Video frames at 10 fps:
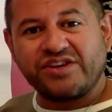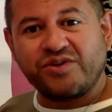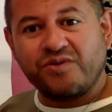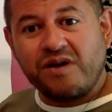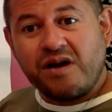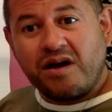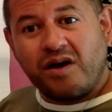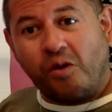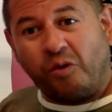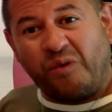you,
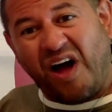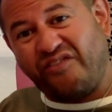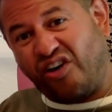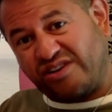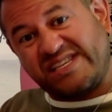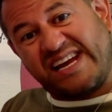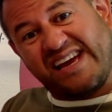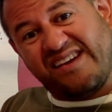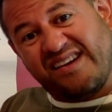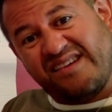we will have art today?